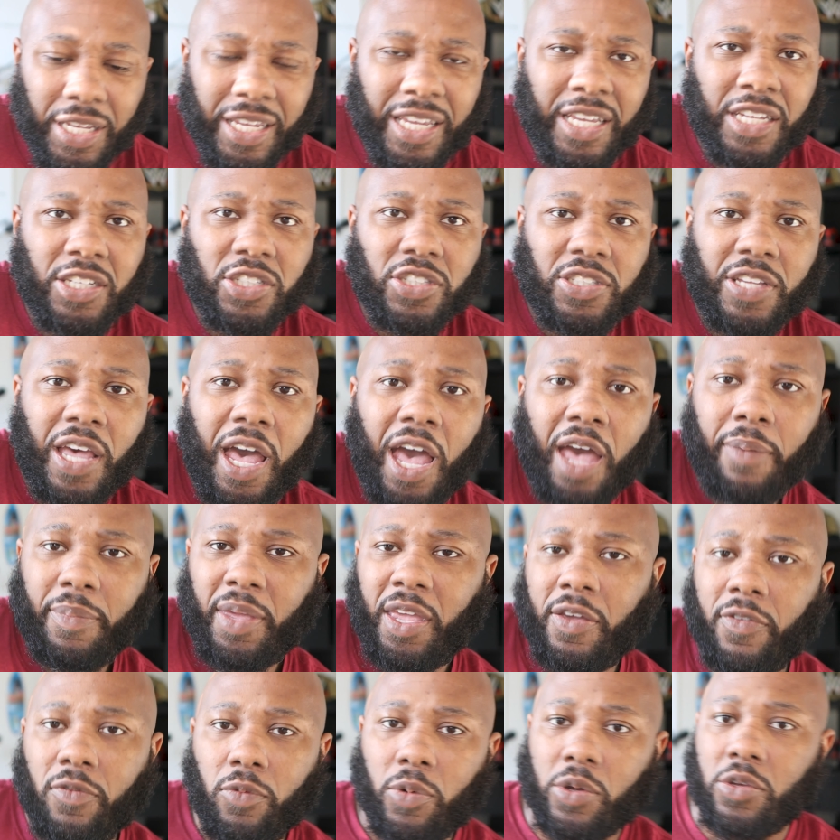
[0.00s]
each time,
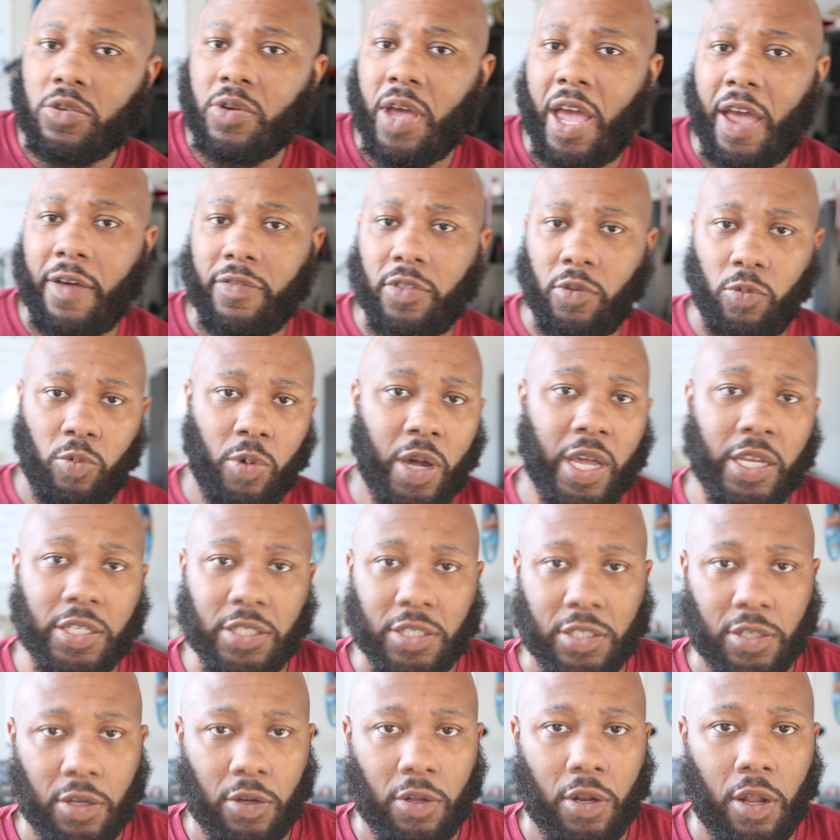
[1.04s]
even when you have the wedge
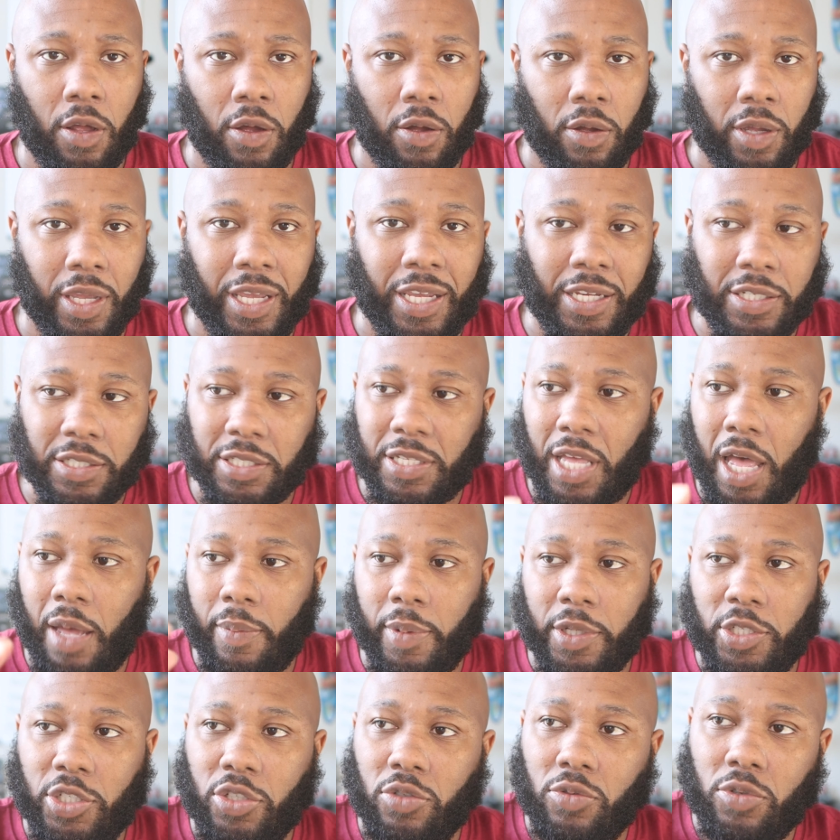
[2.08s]
sole on, each
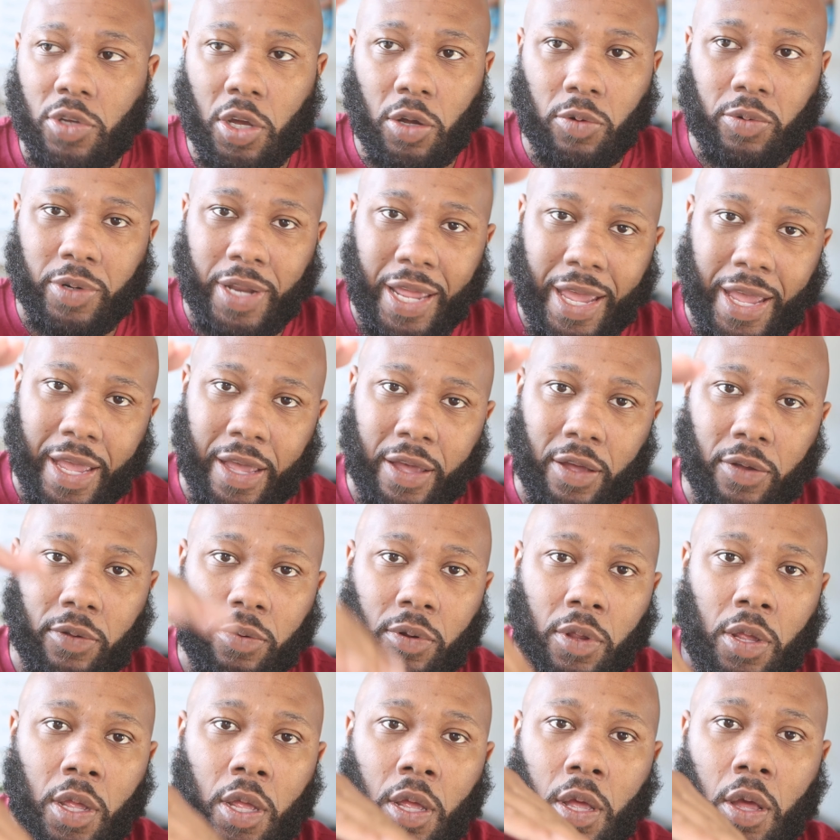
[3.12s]
time that you go
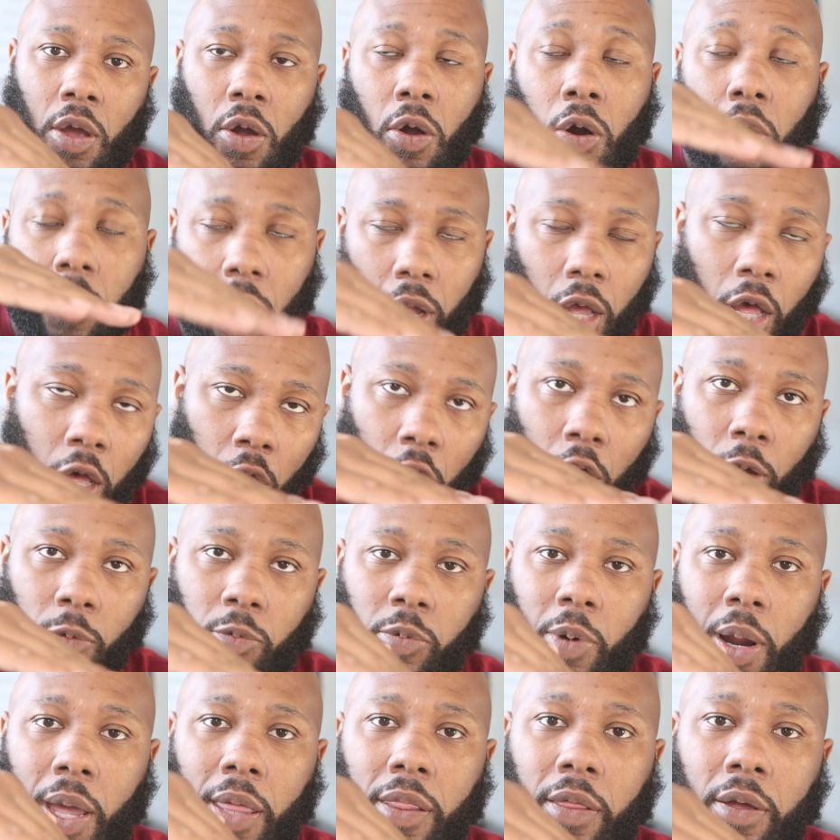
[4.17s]
down, or
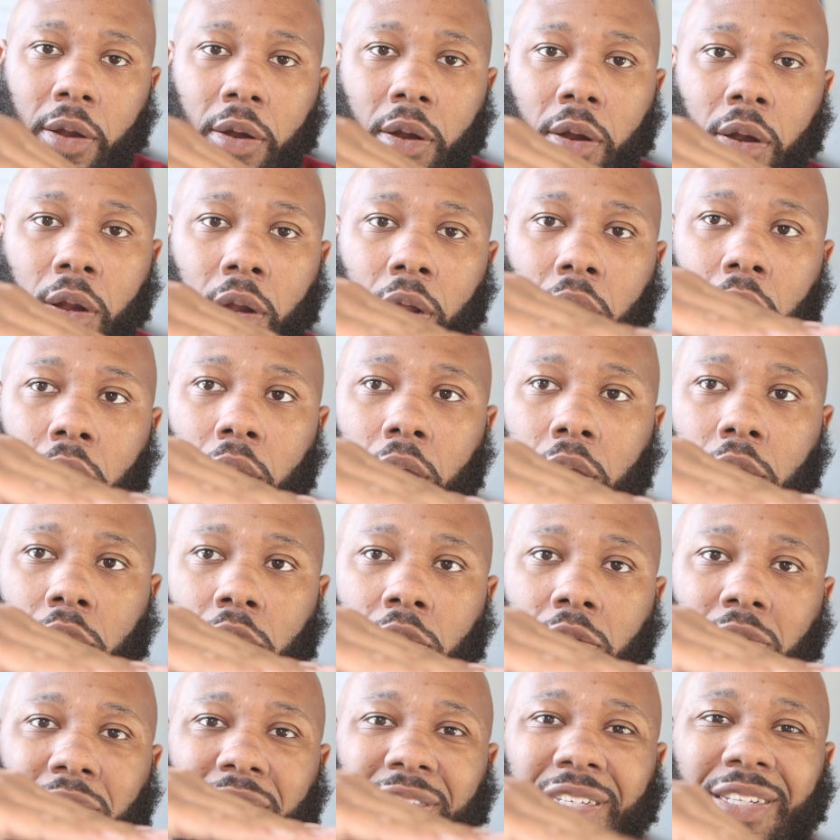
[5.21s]
up rather,
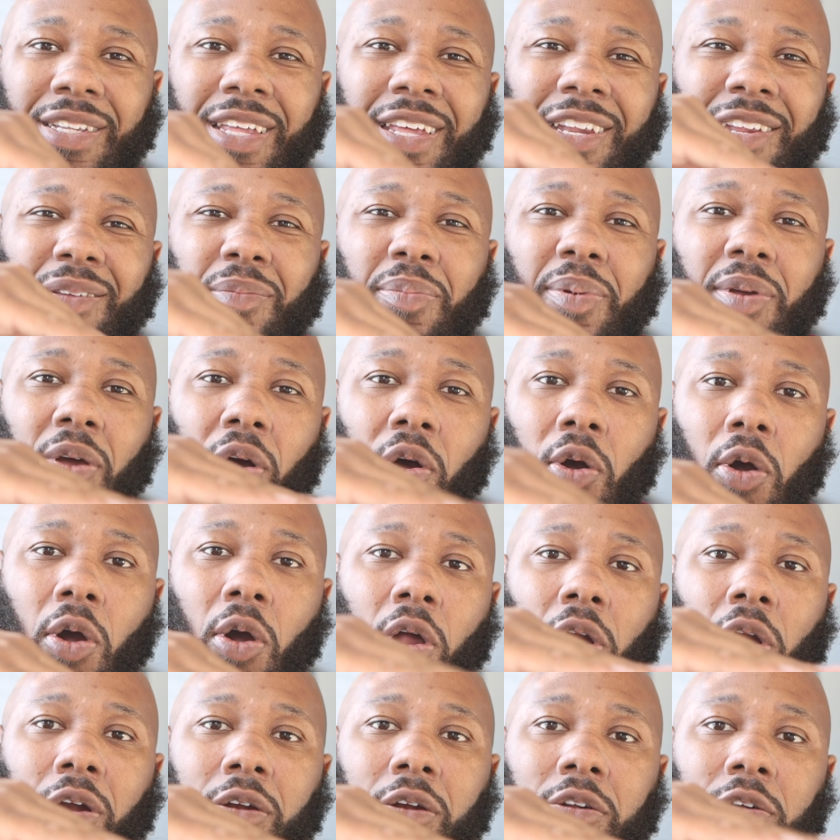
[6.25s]
you'll see that it'll be
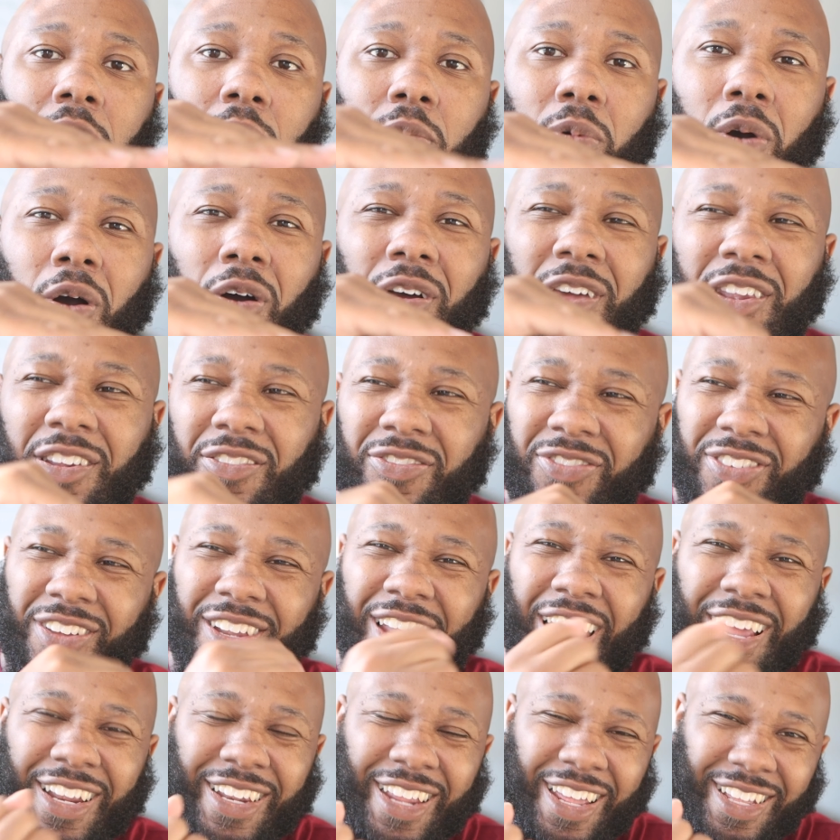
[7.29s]
harder to walk. It'll feel
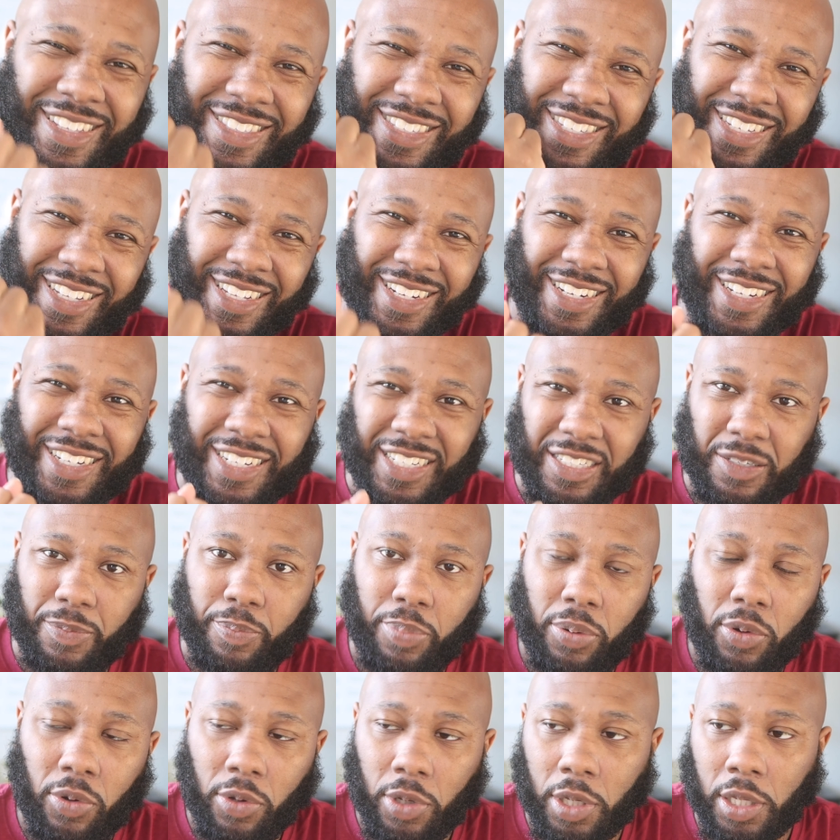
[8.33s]
like that tendon is
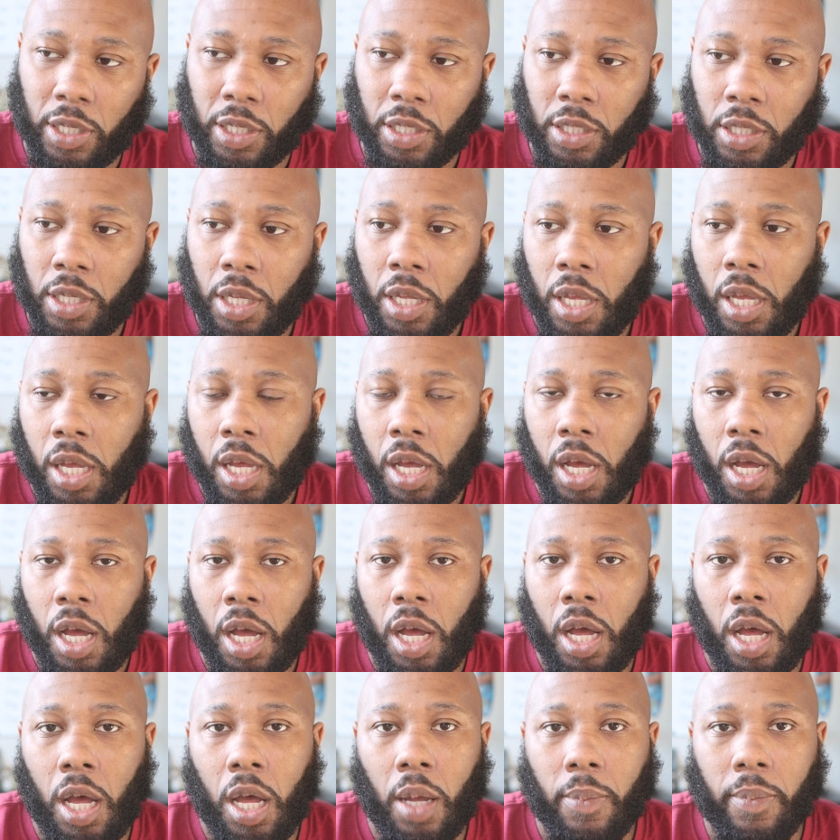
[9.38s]
pulling.
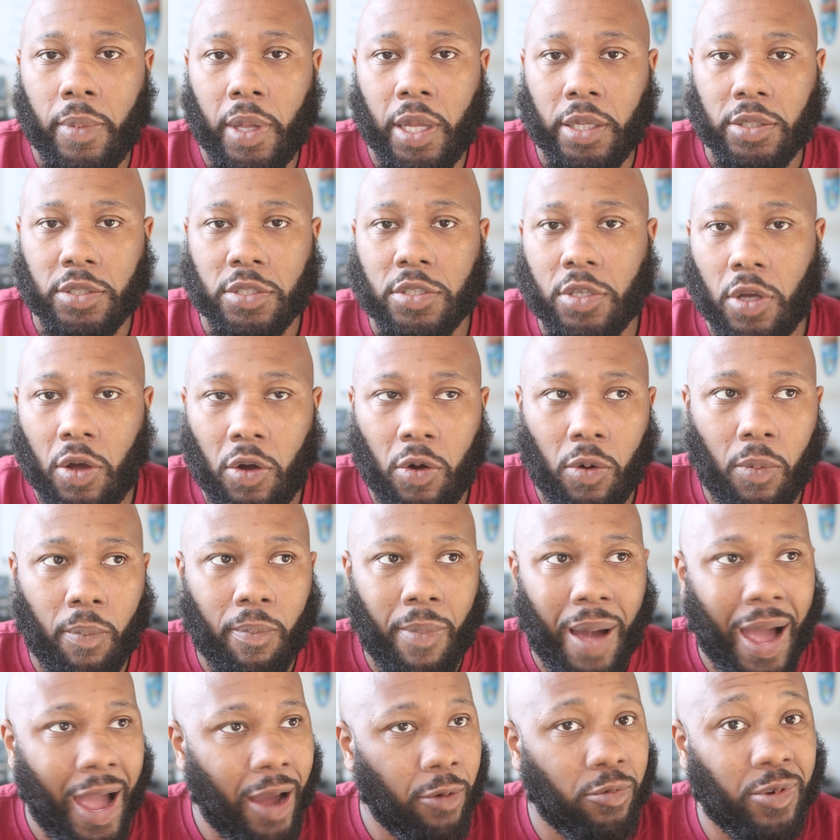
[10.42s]
And so
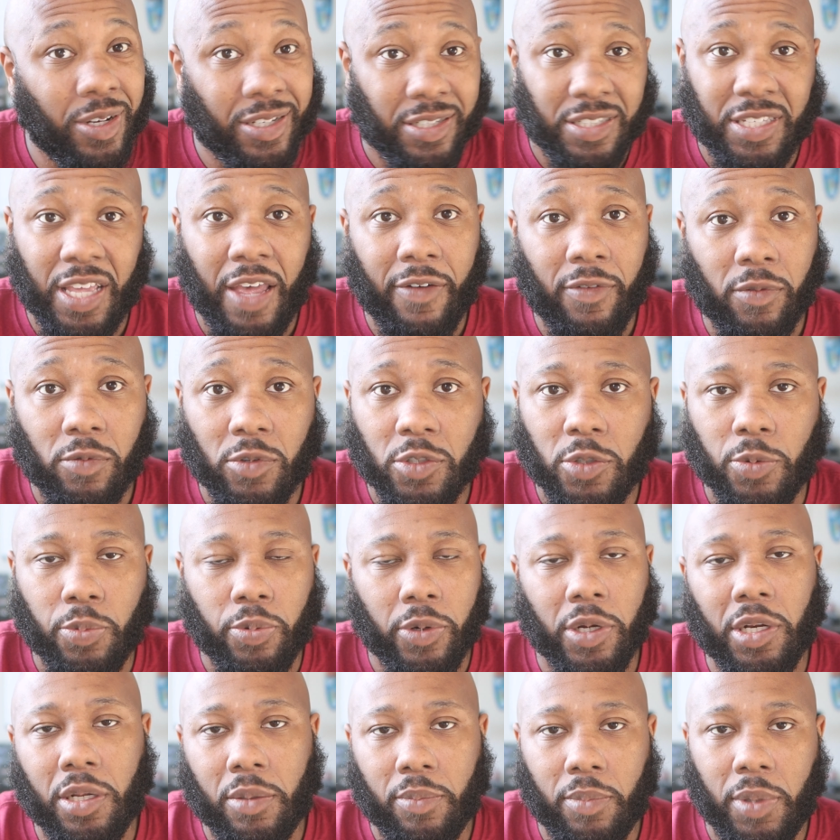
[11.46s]
my week 7 was
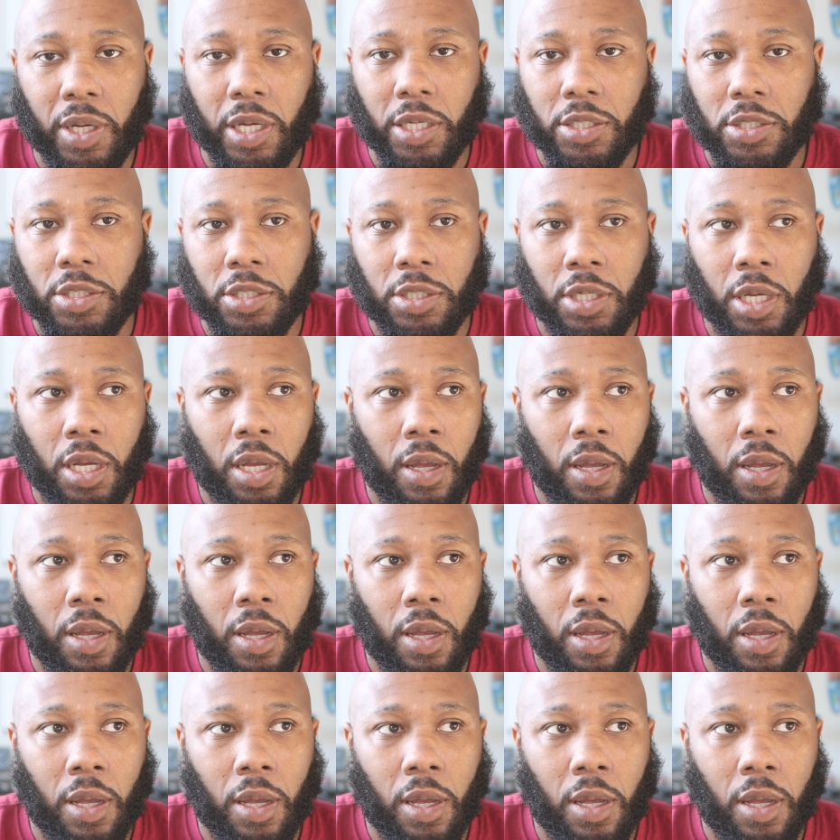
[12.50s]
pretty much,